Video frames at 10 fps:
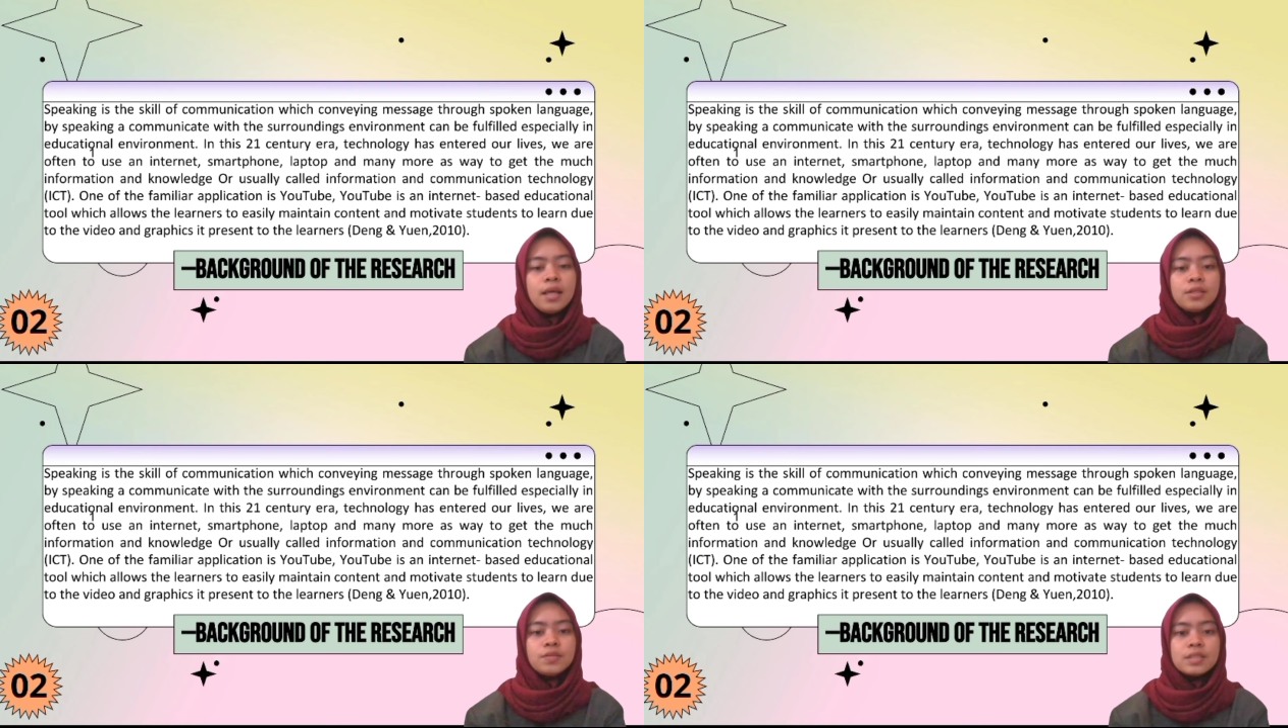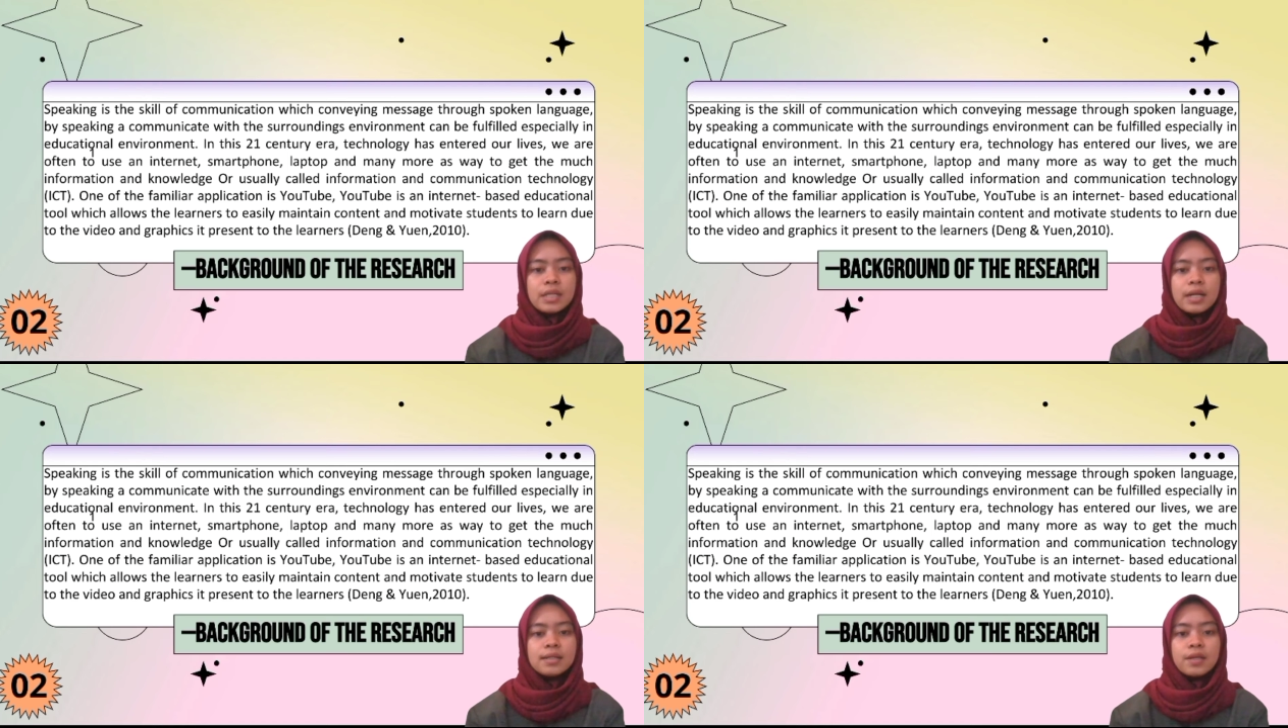to
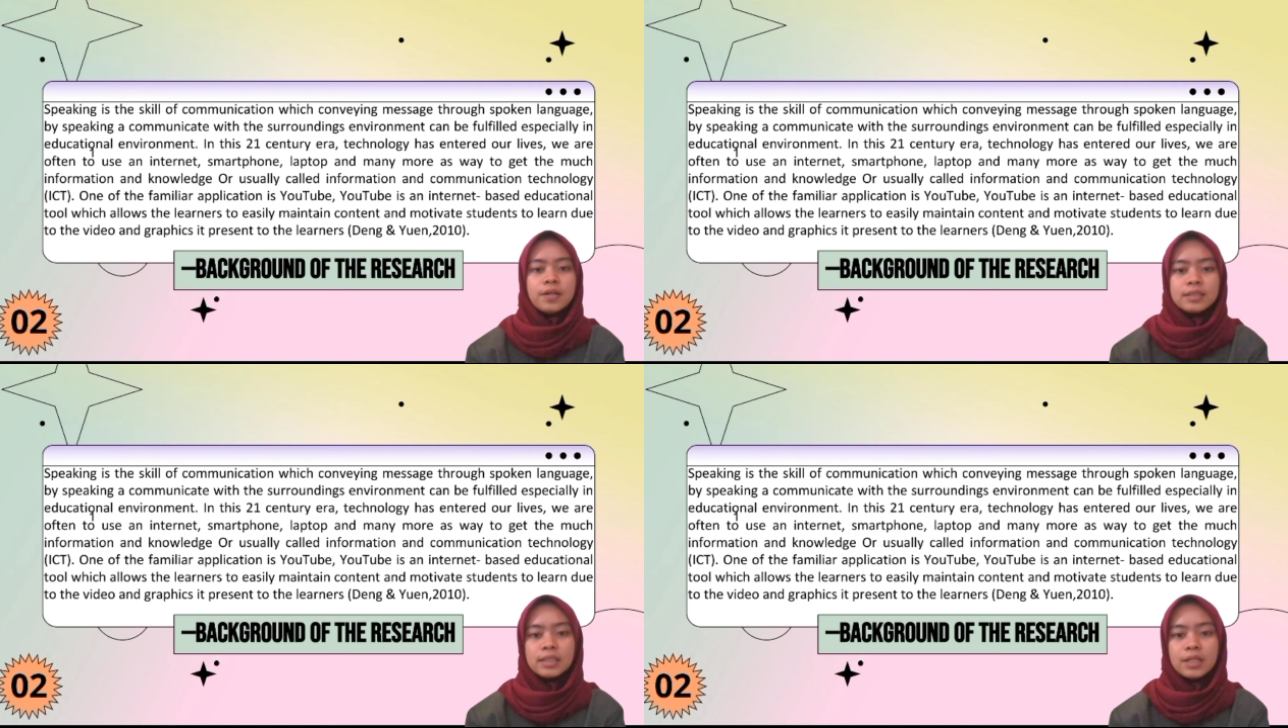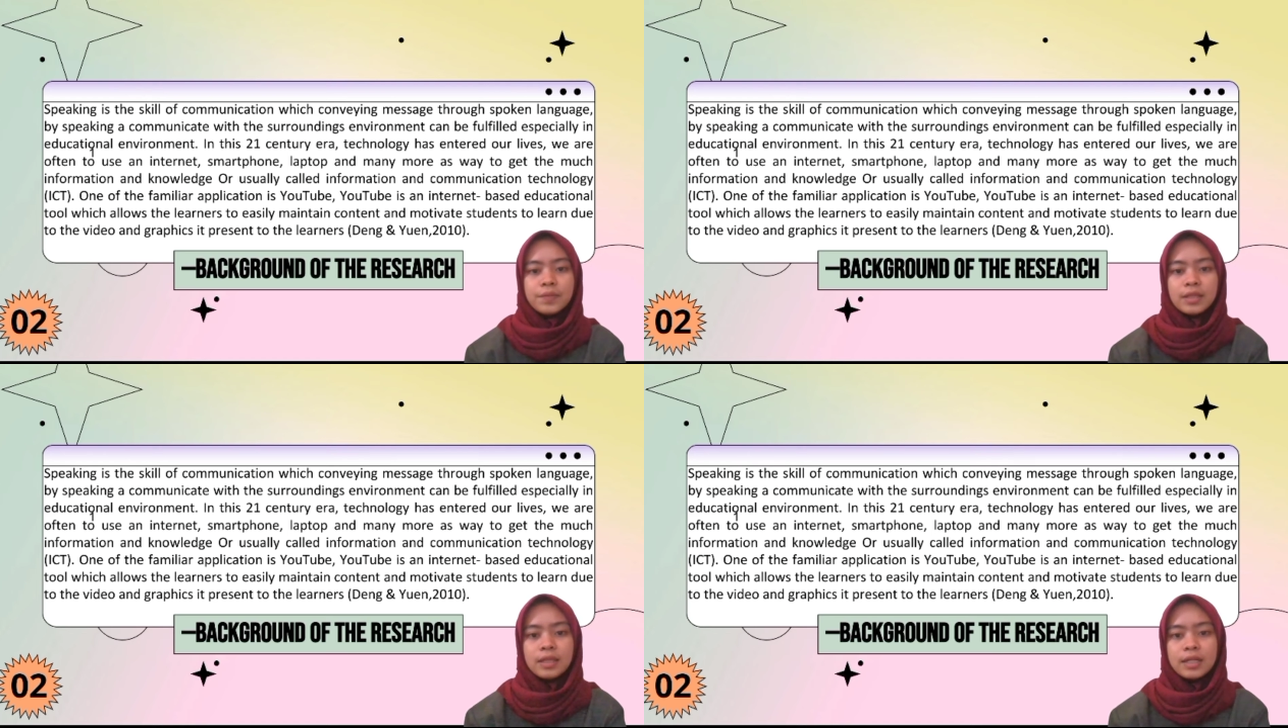share the content
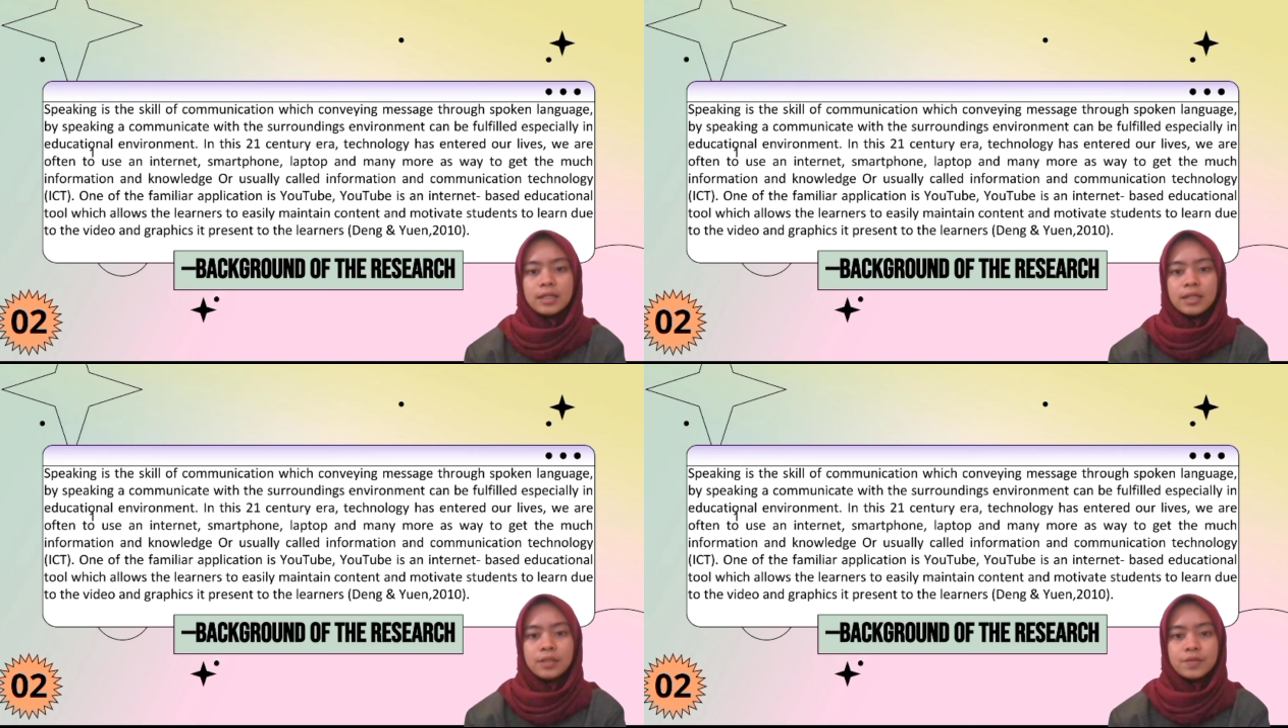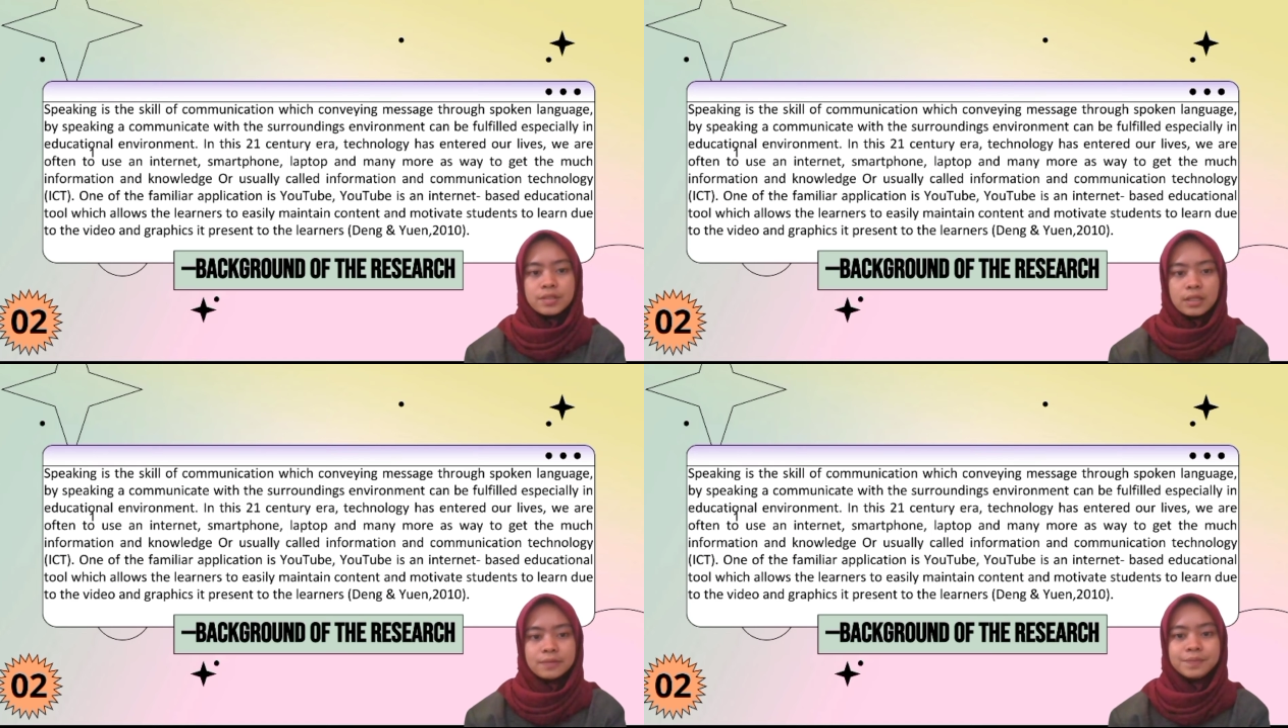with another
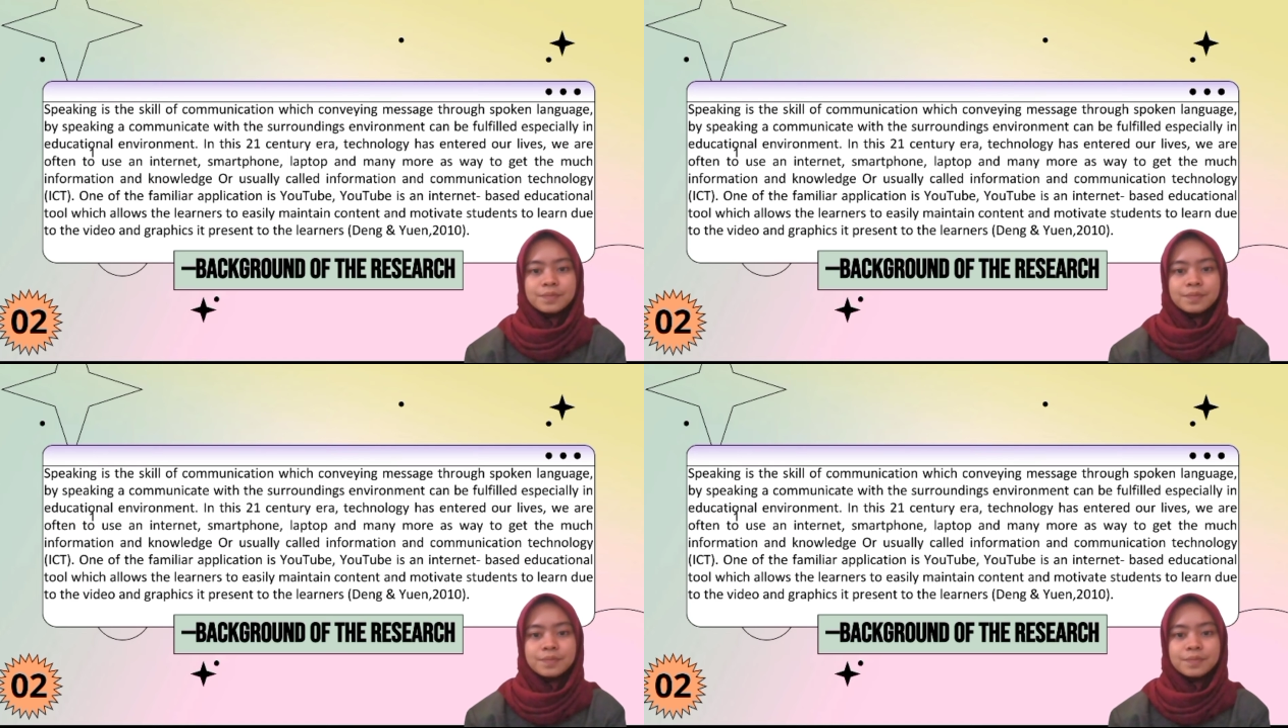user.